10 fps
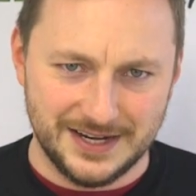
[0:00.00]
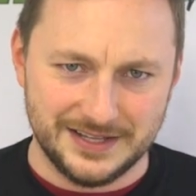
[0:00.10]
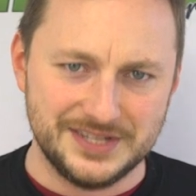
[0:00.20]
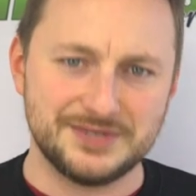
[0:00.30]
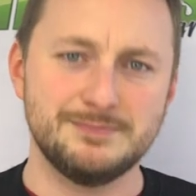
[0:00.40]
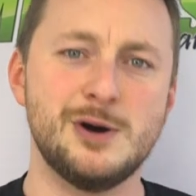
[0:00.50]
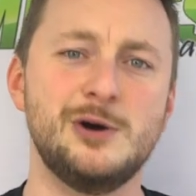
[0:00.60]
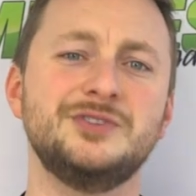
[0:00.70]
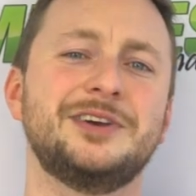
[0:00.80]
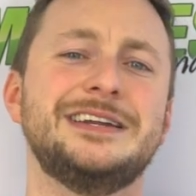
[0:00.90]
Now, these
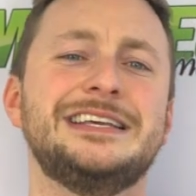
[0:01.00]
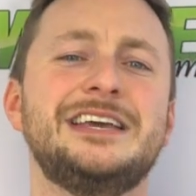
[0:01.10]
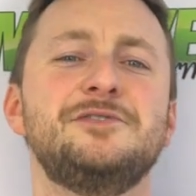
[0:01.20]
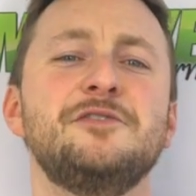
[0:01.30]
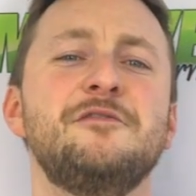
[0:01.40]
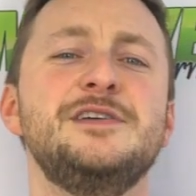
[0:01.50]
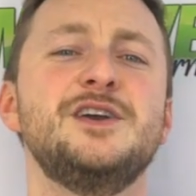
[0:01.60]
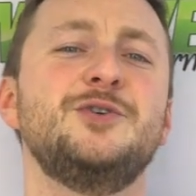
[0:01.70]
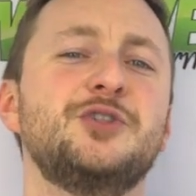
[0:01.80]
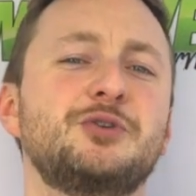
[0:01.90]
modes are going to give your
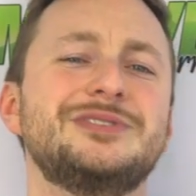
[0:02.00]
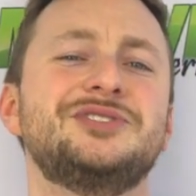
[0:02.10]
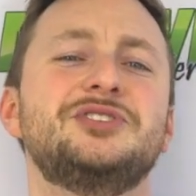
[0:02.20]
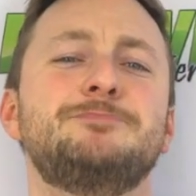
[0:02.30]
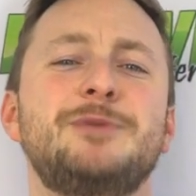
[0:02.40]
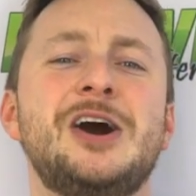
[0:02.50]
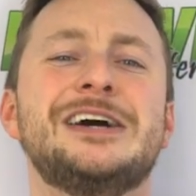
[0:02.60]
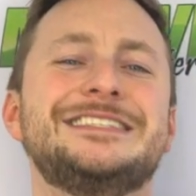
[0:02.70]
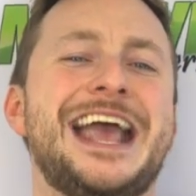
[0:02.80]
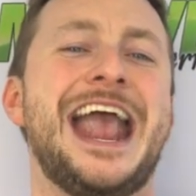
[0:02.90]
vehicle the
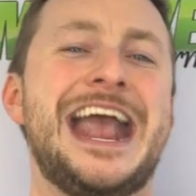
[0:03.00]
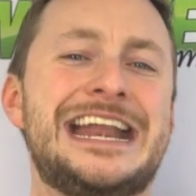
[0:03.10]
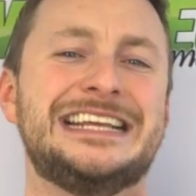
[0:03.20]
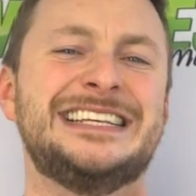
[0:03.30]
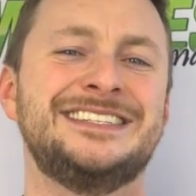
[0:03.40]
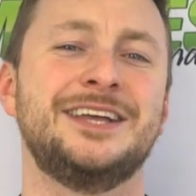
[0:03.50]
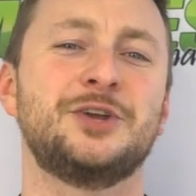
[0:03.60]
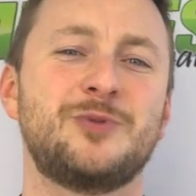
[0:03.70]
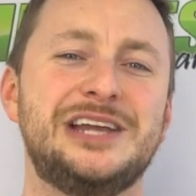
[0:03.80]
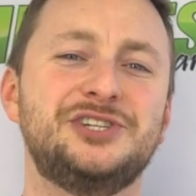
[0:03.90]
response and
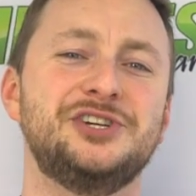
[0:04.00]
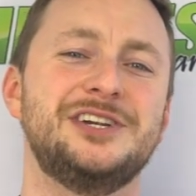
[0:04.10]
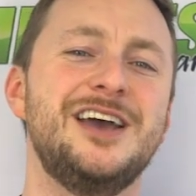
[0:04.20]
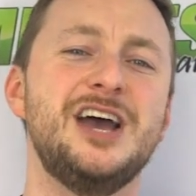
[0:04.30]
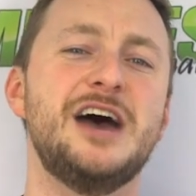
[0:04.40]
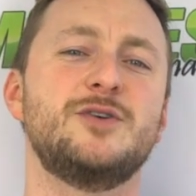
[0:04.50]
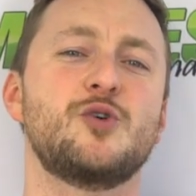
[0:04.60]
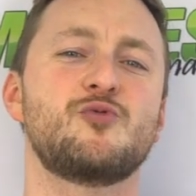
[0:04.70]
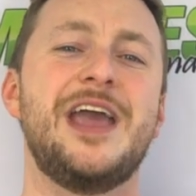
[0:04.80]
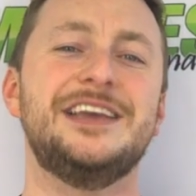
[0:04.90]
acceleration of
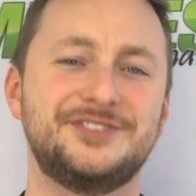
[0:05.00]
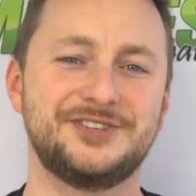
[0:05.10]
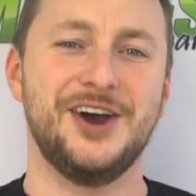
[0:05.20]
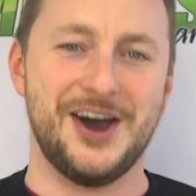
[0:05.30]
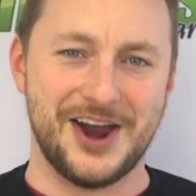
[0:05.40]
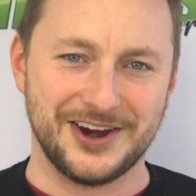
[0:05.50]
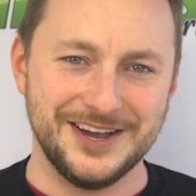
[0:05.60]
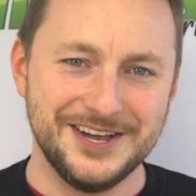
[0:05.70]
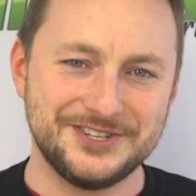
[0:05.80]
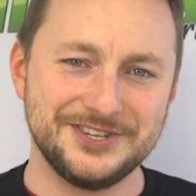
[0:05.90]
a race car,
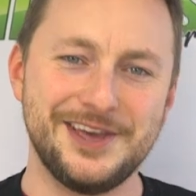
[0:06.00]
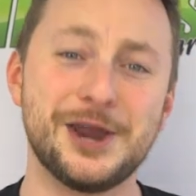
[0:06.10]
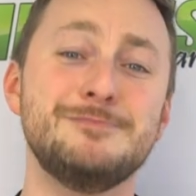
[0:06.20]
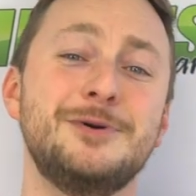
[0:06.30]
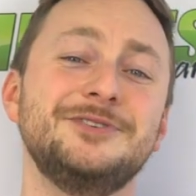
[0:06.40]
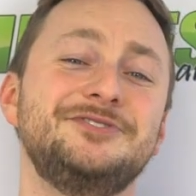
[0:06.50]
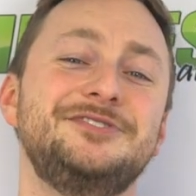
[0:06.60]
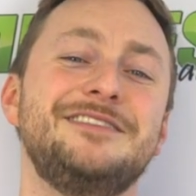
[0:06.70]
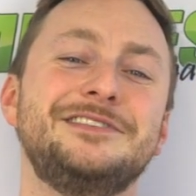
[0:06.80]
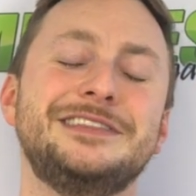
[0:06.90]
so they are most
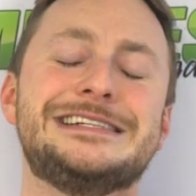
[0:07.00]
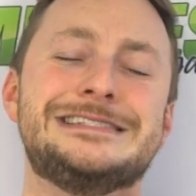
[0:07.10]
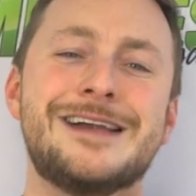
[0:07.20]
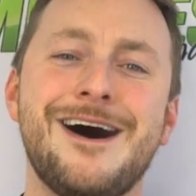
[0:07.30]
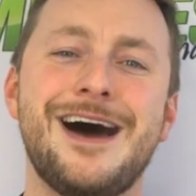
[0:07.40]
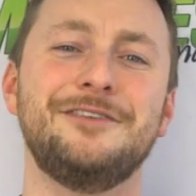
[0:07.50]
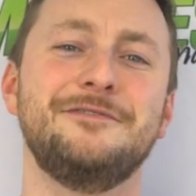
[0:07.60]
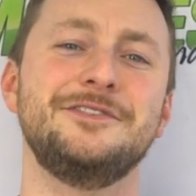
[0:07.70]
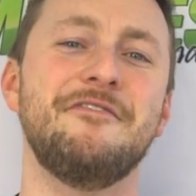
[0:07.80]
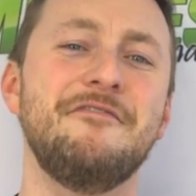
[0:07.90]
definitely not
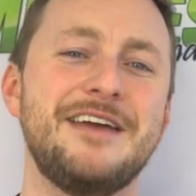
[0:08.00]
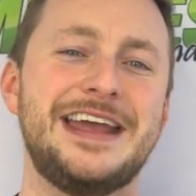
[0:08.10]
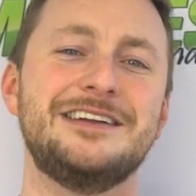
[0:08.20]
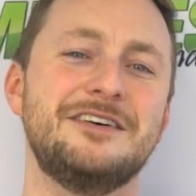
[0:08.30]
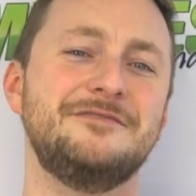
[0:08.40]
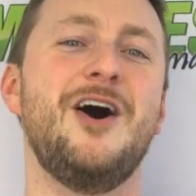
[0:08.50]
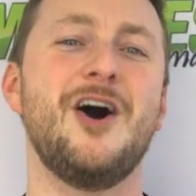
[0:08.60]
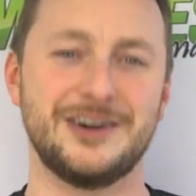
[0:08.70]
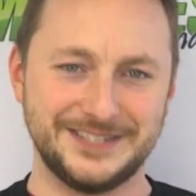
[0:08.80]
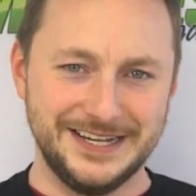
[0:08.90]
for the faint of
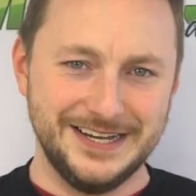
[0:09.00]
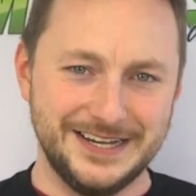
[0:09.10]
heart.